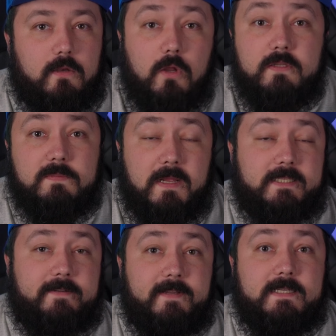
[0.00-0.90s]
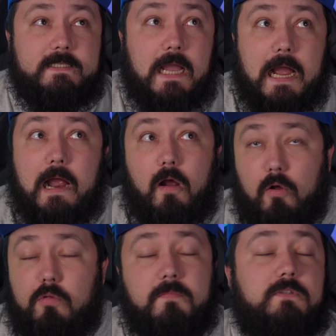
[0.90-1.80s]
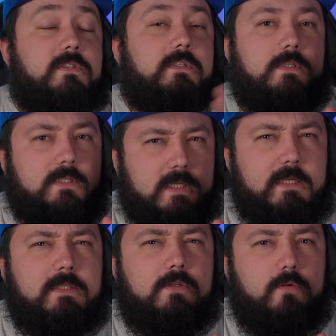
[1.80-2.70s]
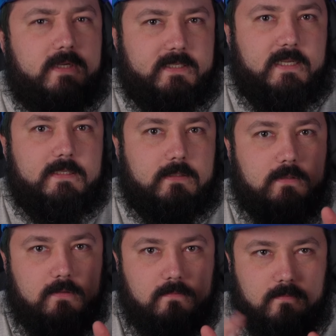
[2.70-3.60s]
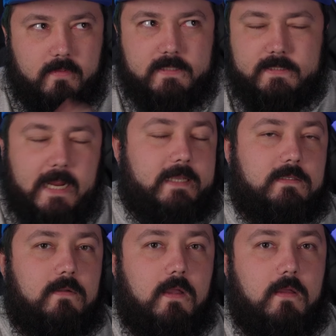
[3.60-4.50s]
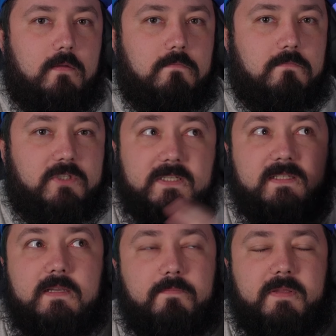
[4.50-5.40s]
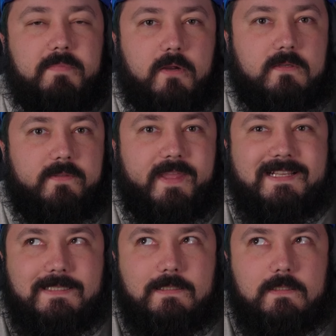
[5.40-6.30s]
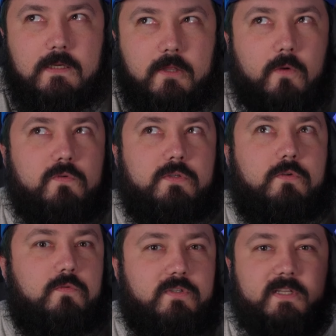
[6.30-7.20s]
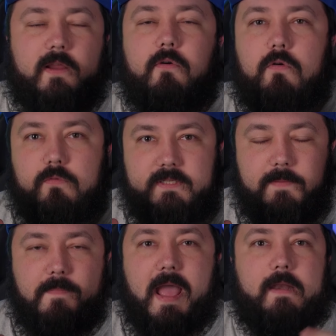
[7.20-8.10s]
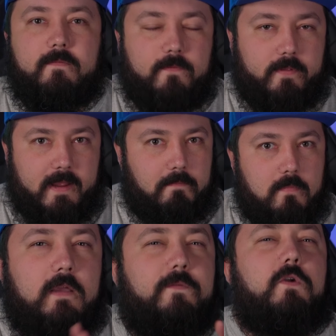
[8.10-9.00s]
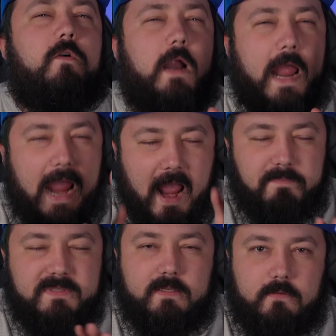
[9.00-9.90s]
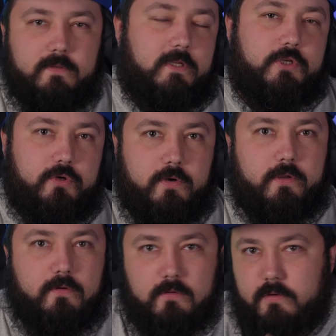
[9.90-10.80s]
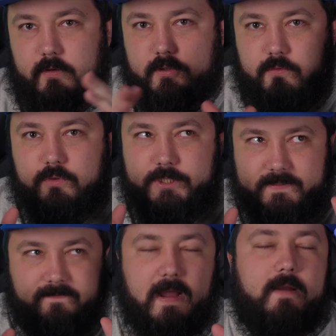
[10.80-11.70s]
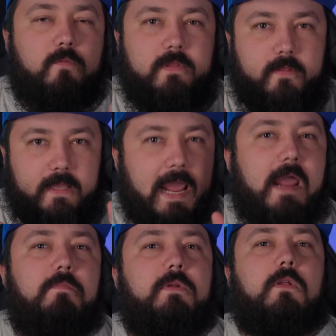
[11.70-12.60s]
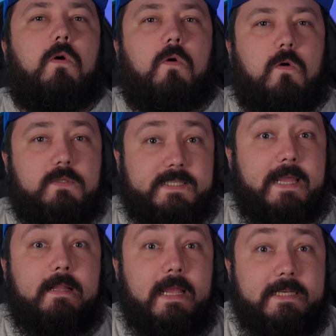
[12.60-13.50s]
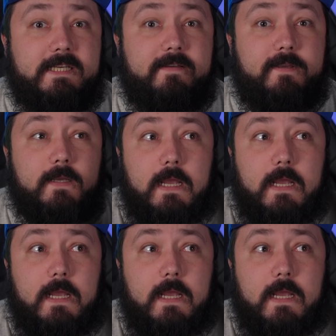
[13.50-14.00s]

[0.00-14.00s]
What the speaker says: Non-smart TVs are almost ceased to exist these days, just simply because there's close to zero demand for them. If you're absolutely sure you're gonna do just fine with cable or satellite TV,